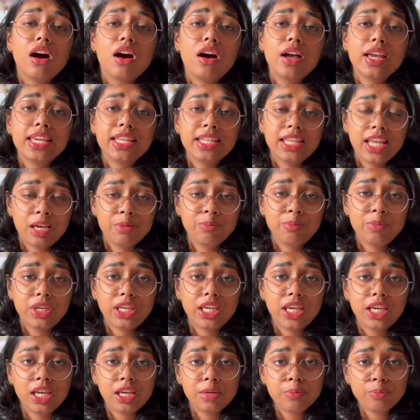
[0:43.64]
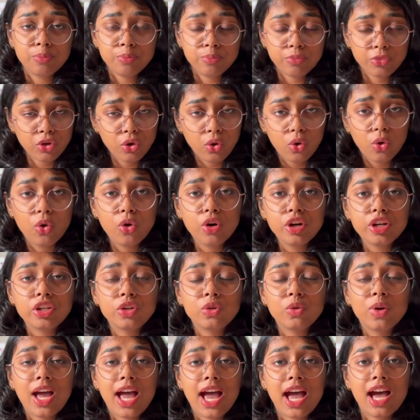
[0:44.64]
In MBA CORE,
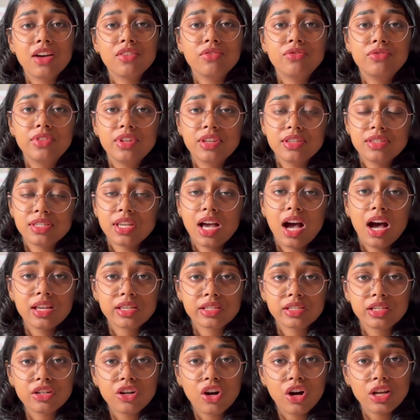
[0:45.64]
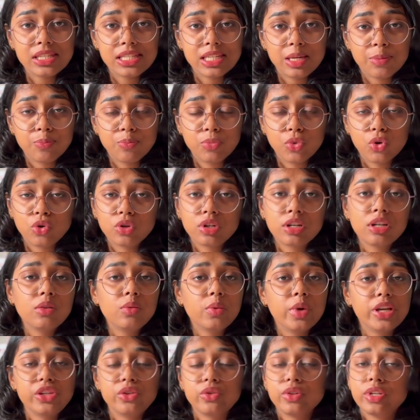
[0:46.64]
you have this Ask a Concept portal
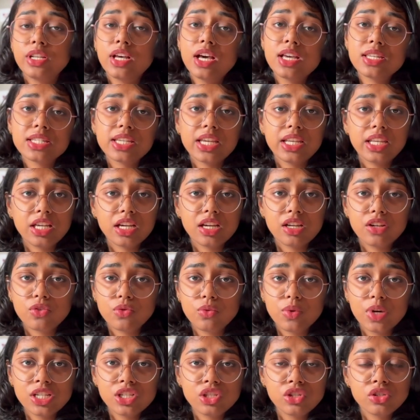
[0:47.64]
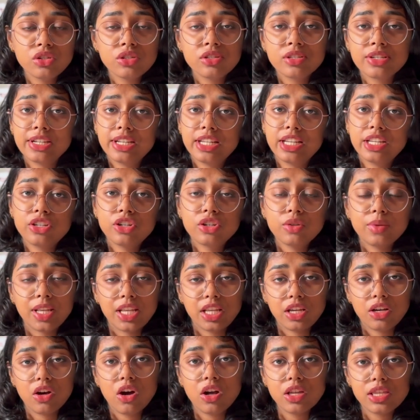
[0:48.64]
where you can ask any kind of questions related to
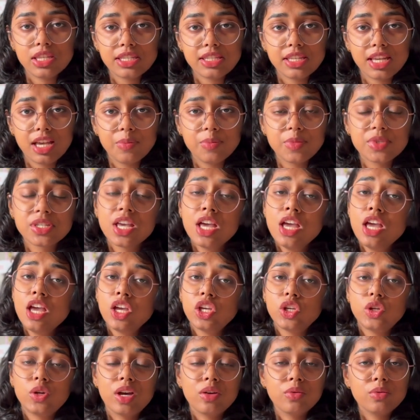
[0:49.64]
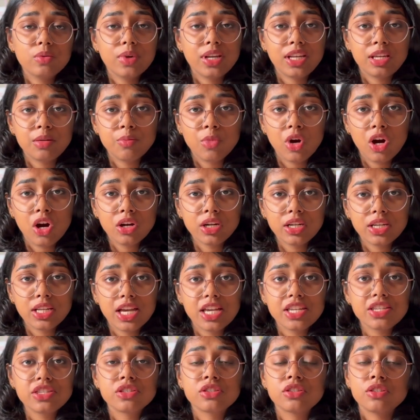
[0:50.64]
any concepts. You have 20 mock
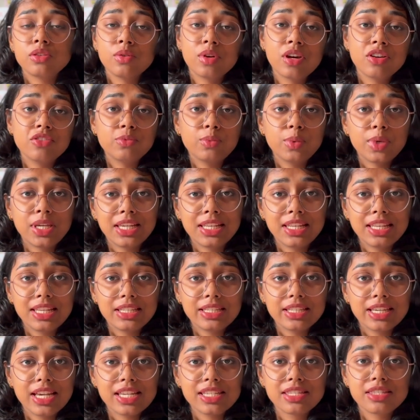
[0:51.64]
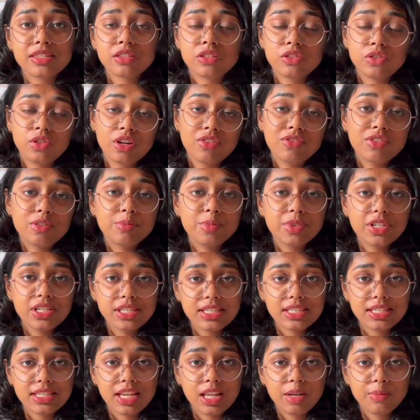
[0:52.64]
tests, you have weekly tests, you have a
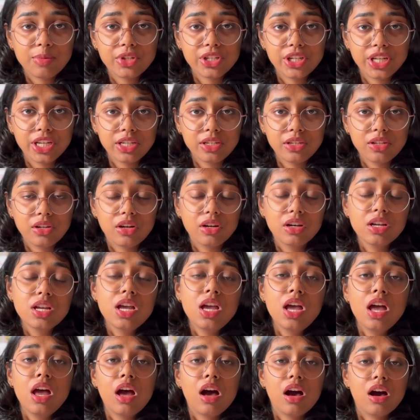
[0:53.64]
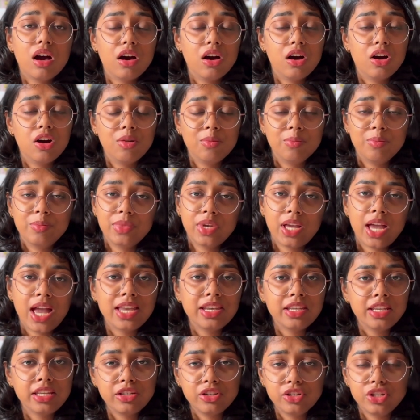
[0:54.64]
percentile predictor,
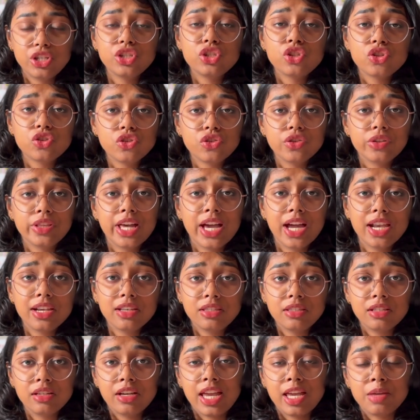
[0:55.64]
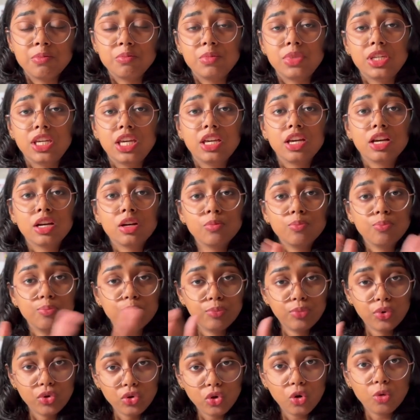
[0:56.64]
and in addition to that, the MBA
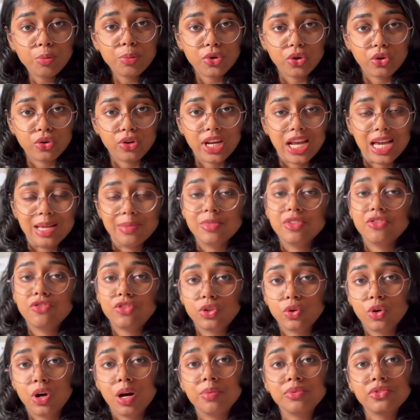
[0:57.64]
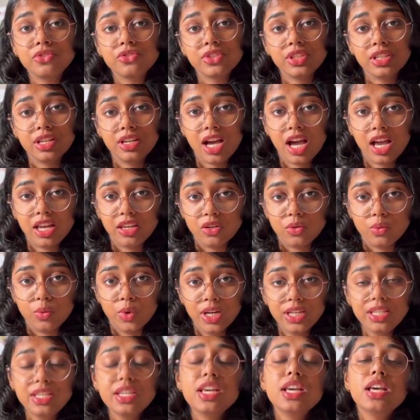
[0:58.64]
Pro program, if you opt for the higher
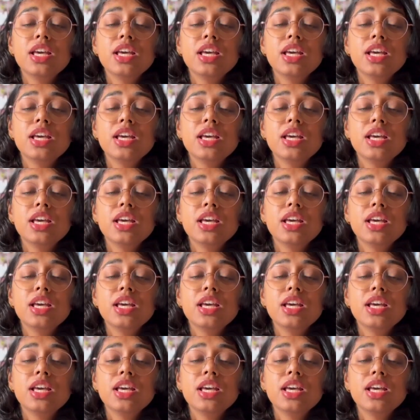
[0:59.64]
one,